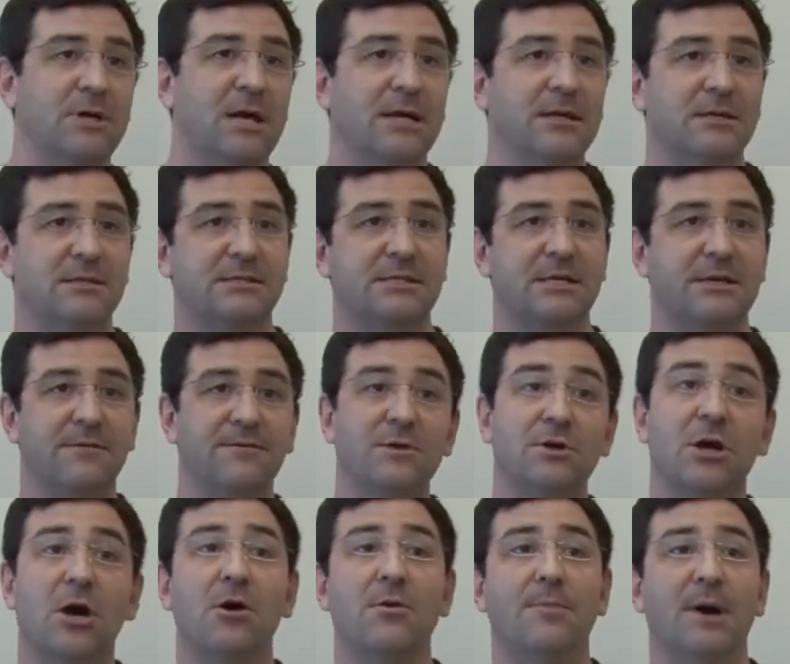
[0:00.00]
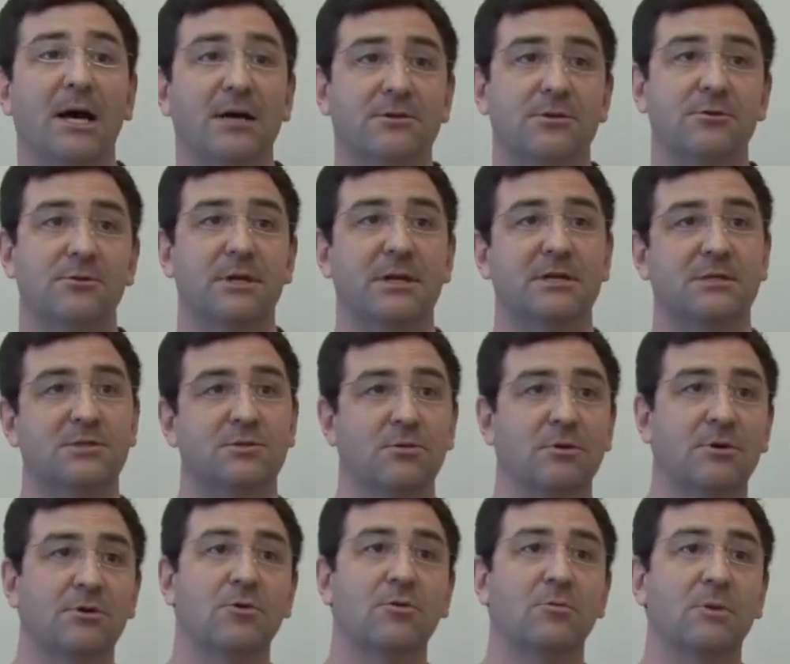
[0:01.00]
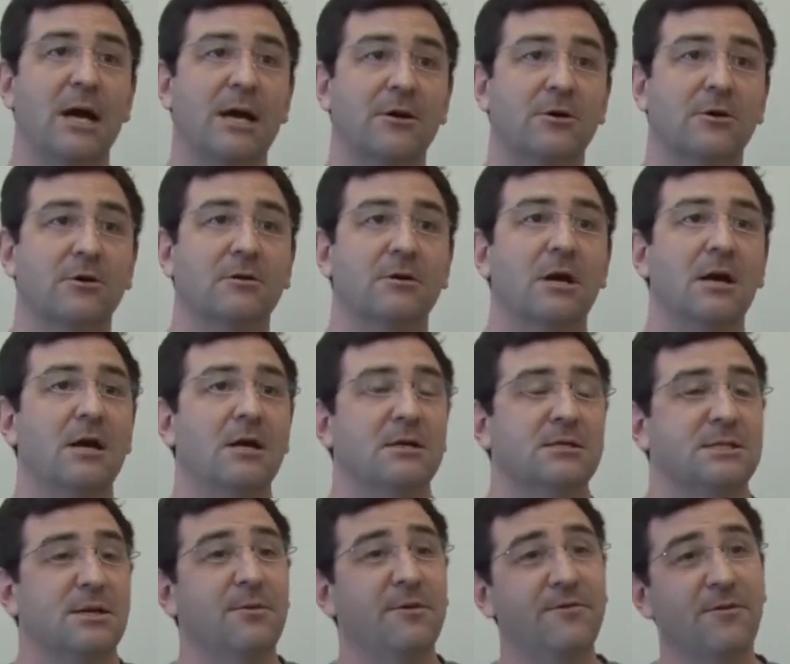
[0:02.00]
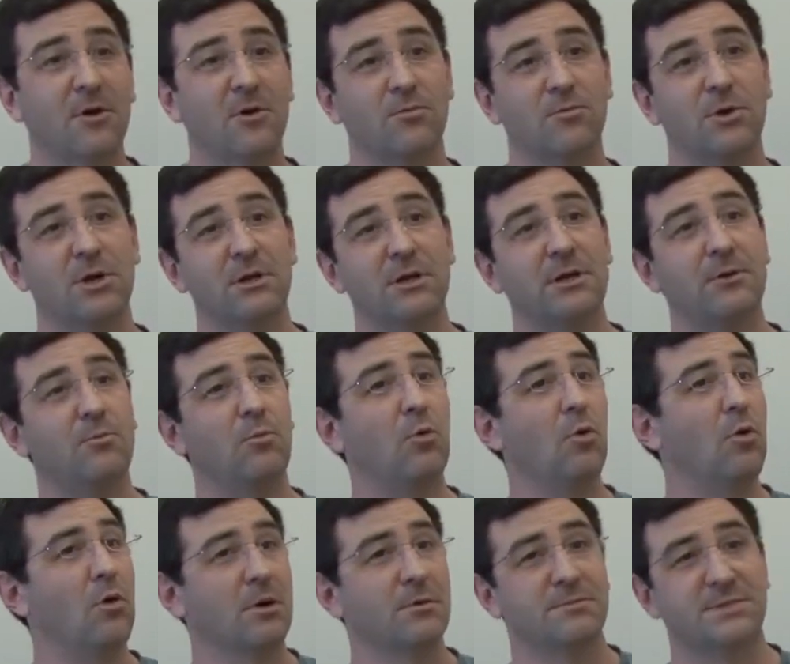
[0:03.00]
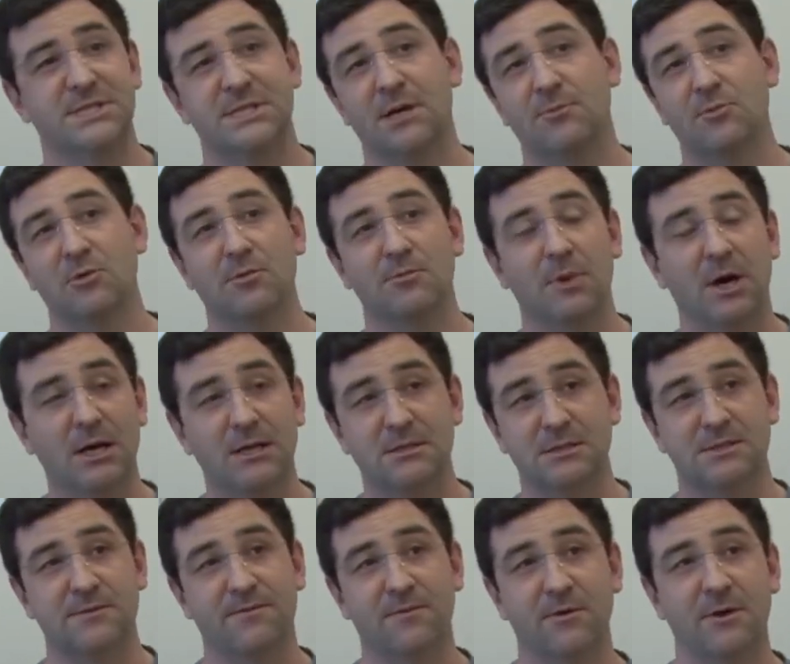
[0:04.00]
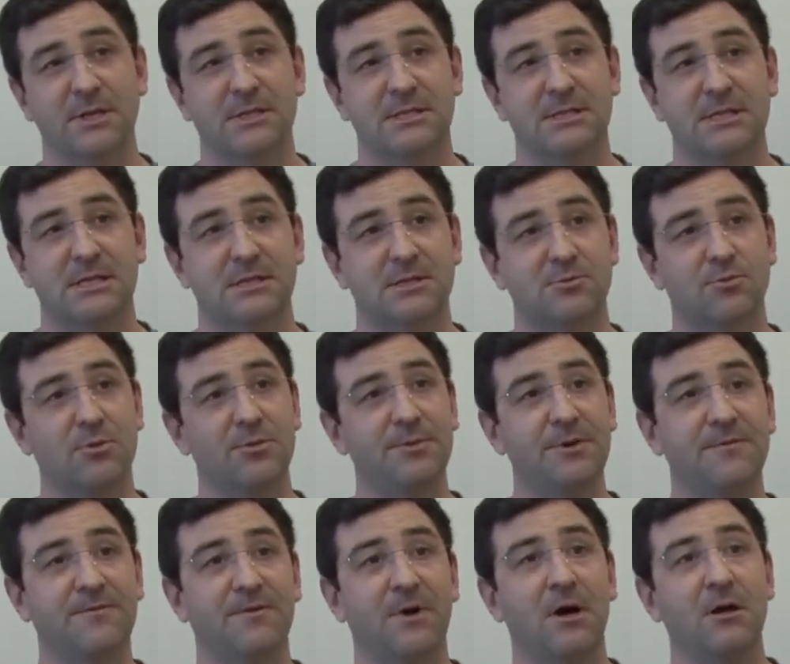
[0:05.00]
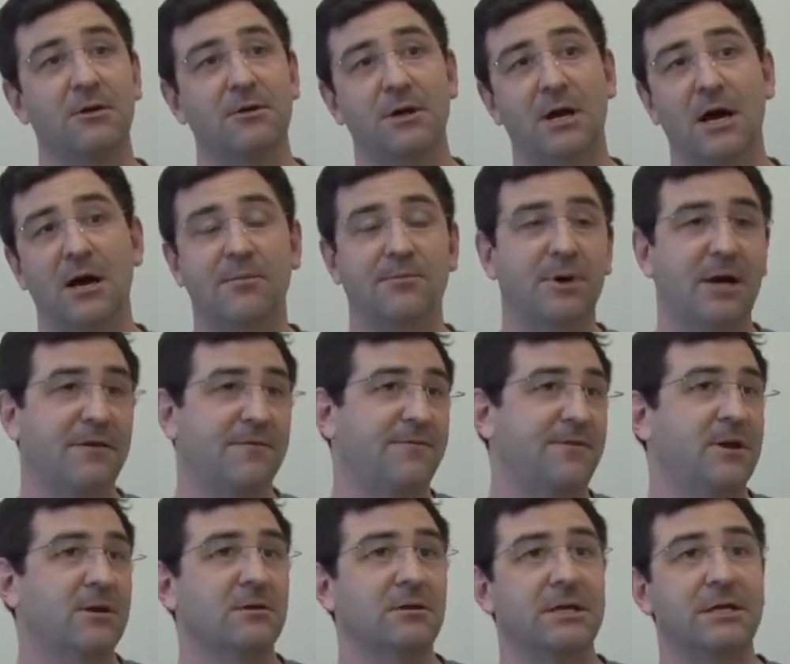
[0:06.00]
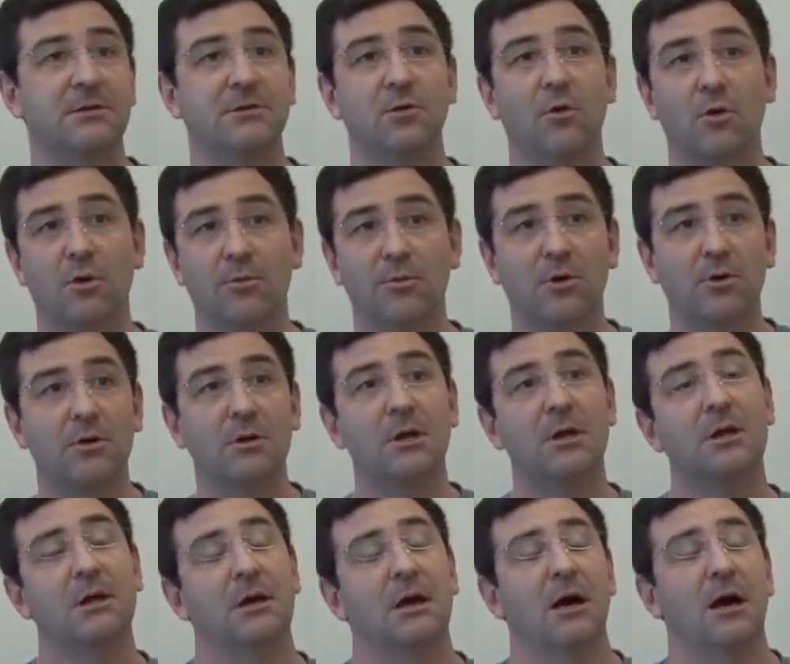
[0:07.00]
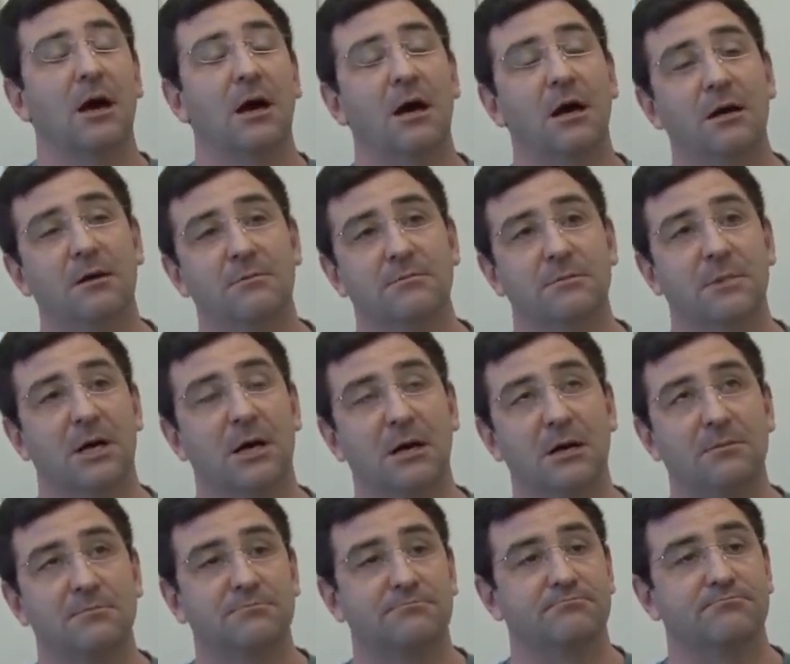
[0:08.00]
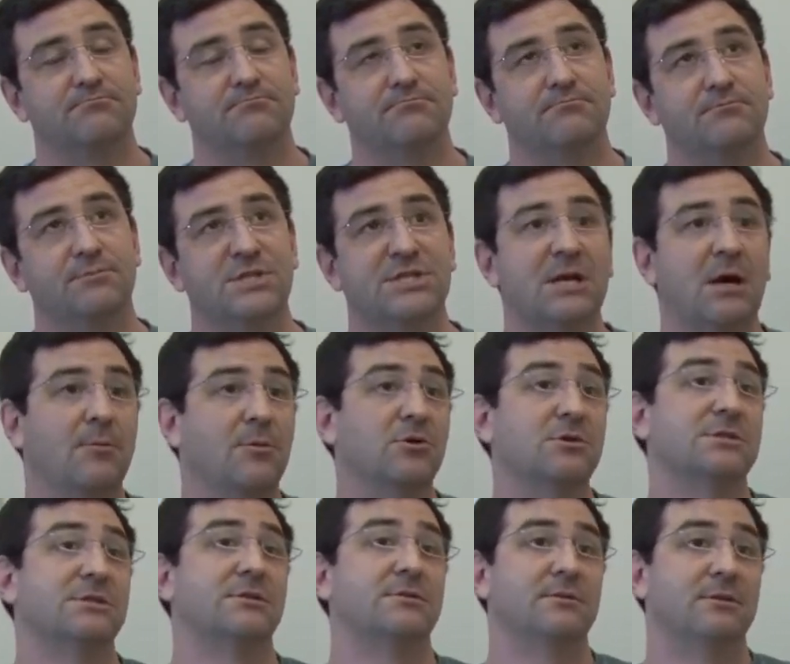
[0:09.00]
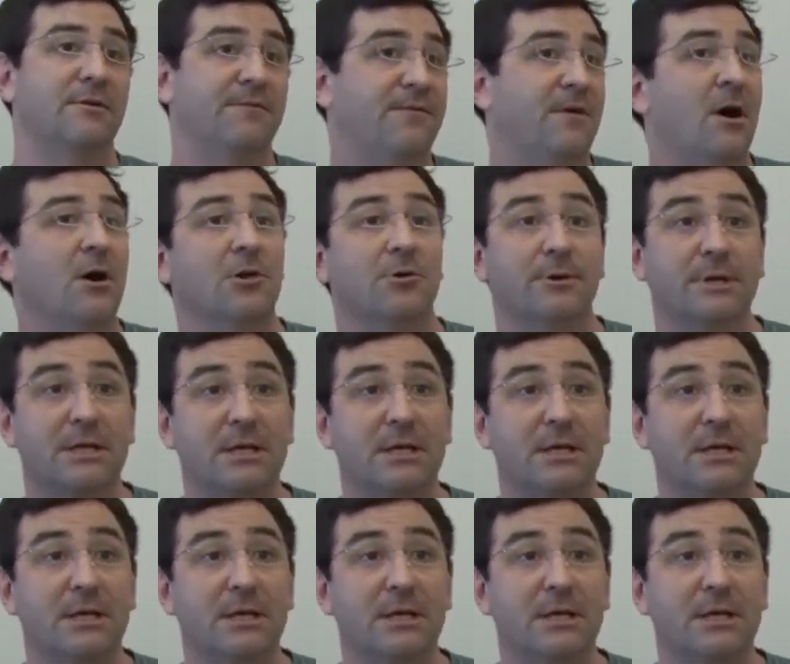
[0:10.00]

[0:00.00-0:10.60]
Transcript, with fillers: kind of see, if you go back through the historical record, some of our really warm summer months, for instance, will be followed up by fairly normal uh, uh, summers the following